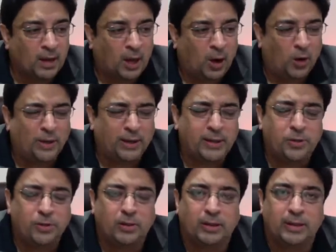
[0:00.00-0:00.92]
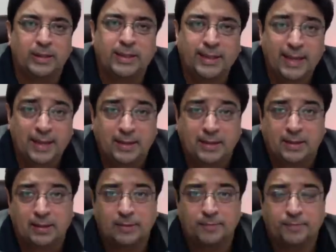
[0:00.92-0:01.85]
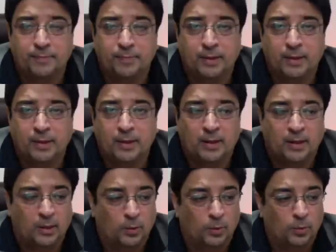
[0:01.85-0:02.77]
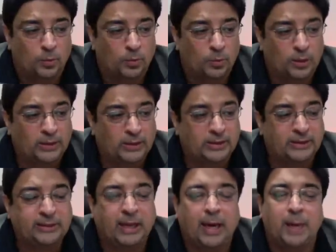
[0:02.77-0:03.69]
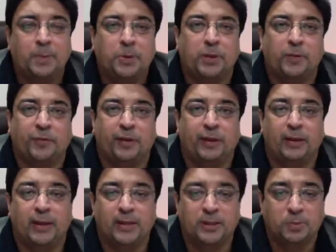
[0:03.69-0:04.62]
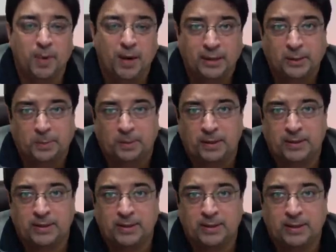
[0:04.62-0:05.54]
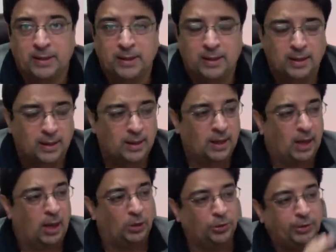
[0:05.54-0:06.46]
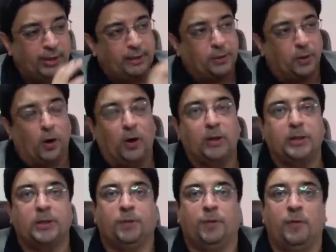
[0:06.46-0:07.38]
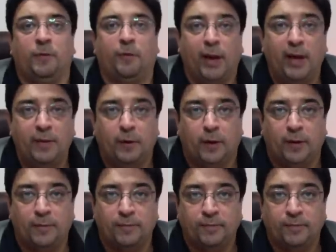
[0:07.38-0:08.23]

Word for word: How can you learn skills? What are the types of freelance marketplaces? How to get orders from Fiverr?